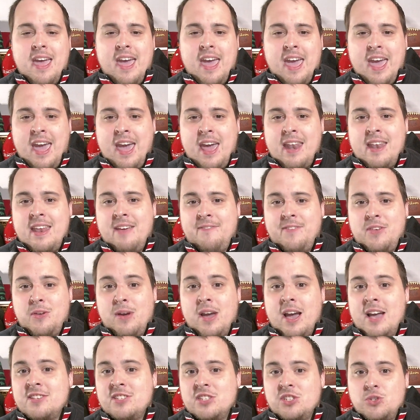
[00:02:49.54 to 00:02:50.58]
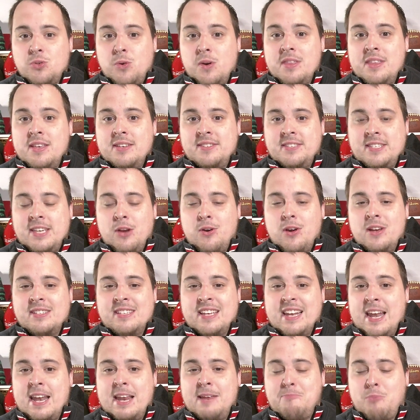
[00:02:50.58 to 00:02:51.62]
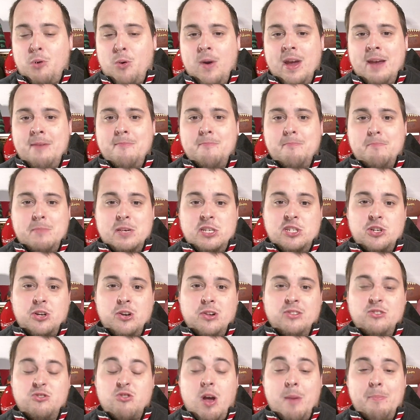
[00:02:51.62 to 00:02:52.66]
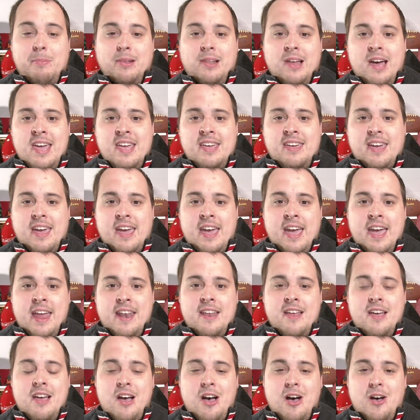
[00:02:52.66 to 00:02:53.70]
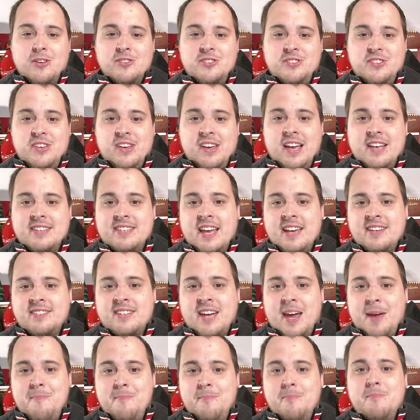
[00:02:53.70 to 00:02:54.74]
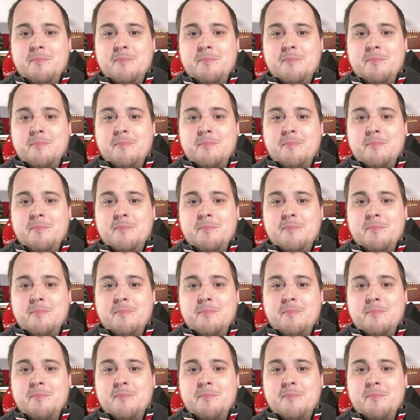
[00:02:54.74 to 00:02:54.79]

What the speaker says: And if you guys enjoy this series at any point, be sure to drop a like, and I'll see you guys next time.